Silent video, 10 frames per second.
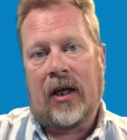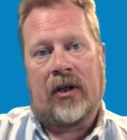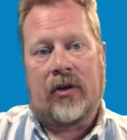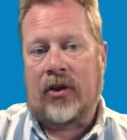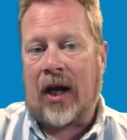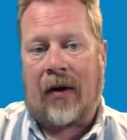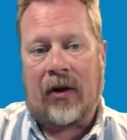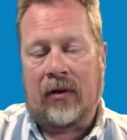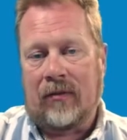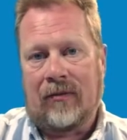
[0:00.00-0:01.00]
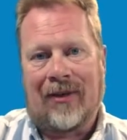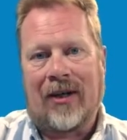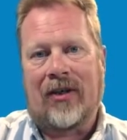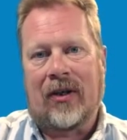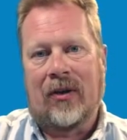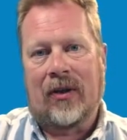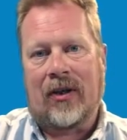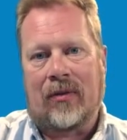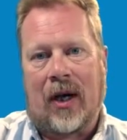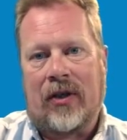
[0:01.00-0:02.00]
You just carry on raising
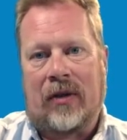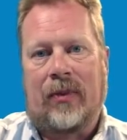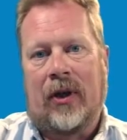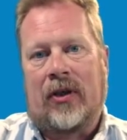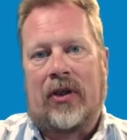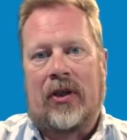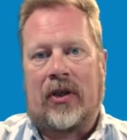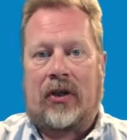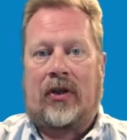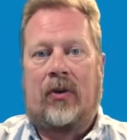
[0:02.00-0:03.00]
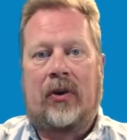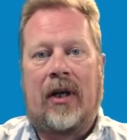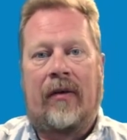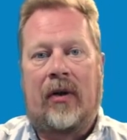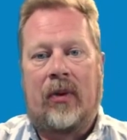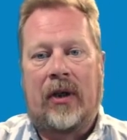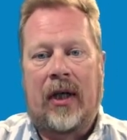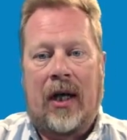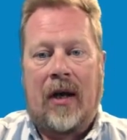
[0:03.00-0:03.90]
orders, raising purchases as you ordinarily would.